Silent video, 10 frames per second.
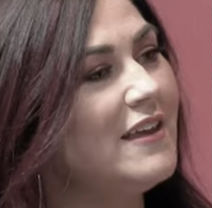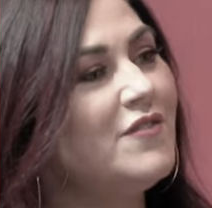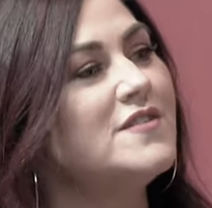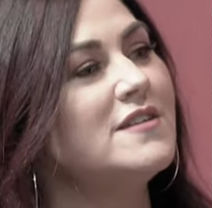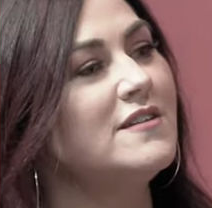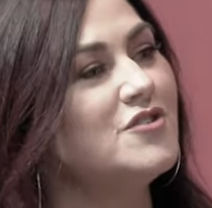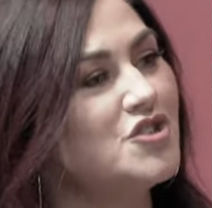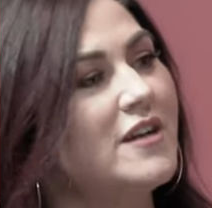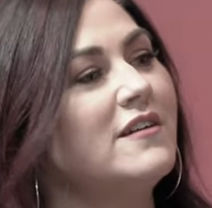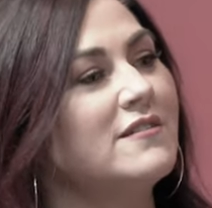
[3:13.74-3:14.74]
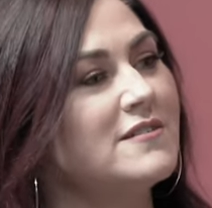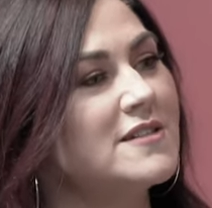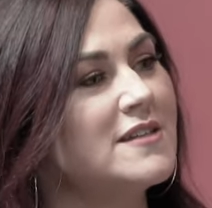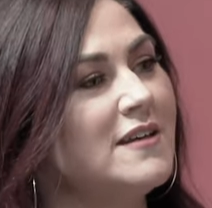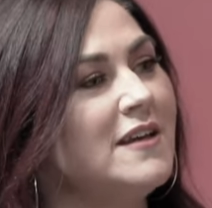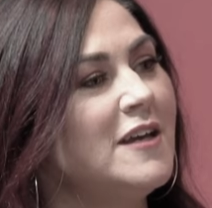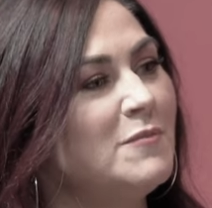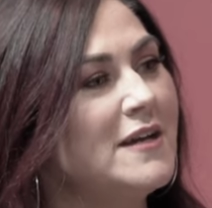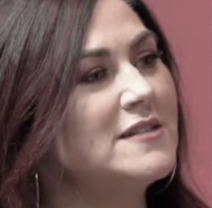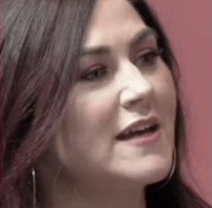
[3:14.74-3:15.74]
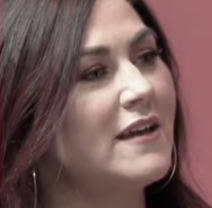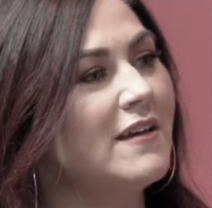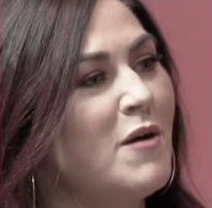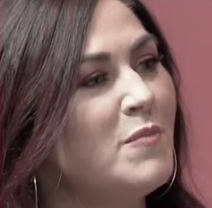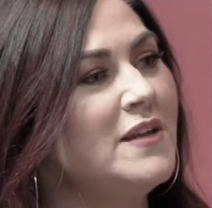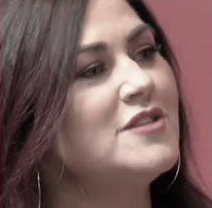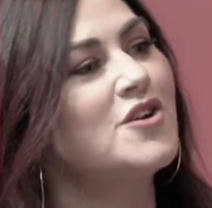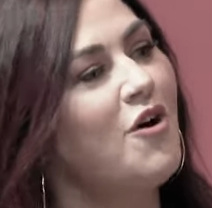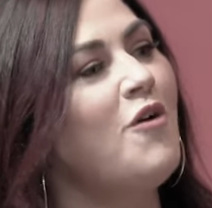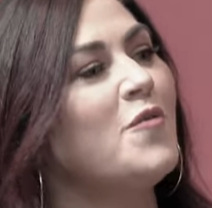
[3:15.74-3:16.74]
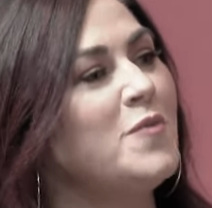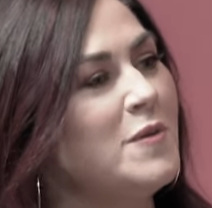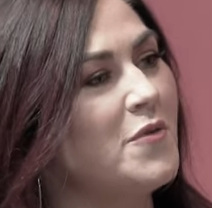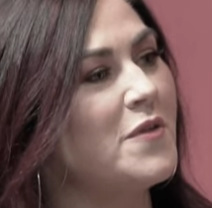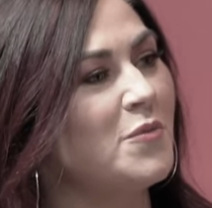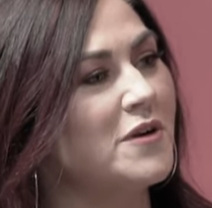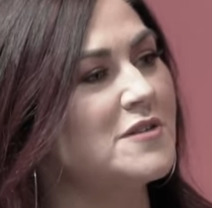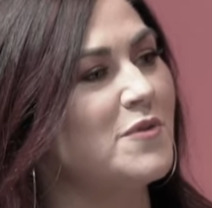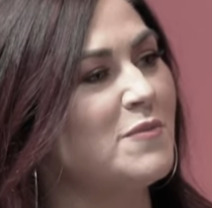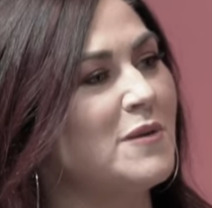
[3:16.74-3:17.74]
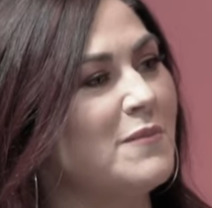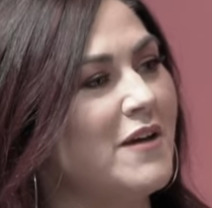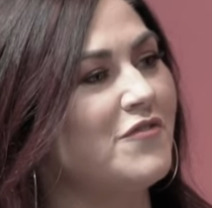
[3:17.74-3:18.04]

gifted shares in my second company to all the people that worked with me in my